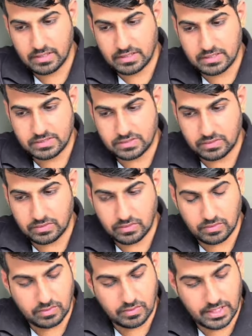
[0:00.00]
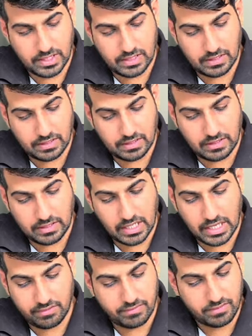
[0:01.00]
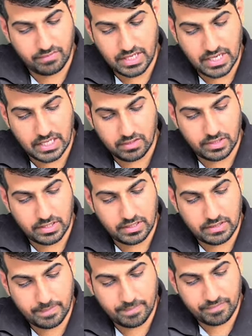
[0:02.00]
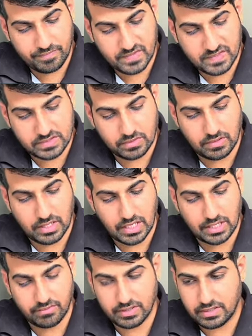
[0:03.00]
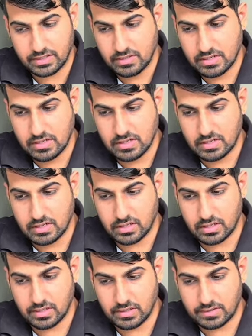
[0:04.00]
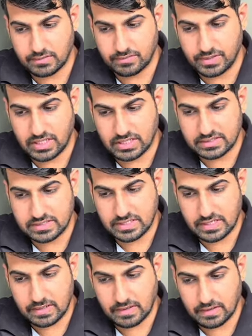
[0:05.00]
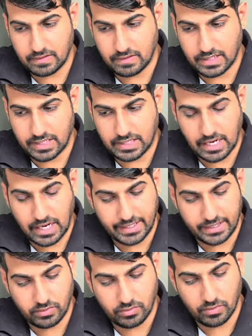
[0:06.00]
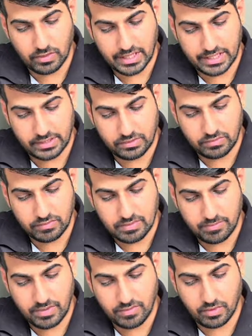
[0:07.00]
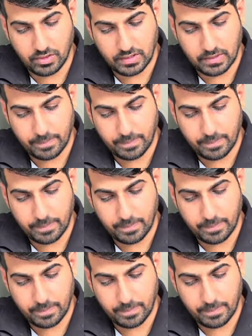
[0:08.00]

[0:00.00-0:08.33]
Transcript: So and I1 we calculate. So I1 we can say and I2 will be what?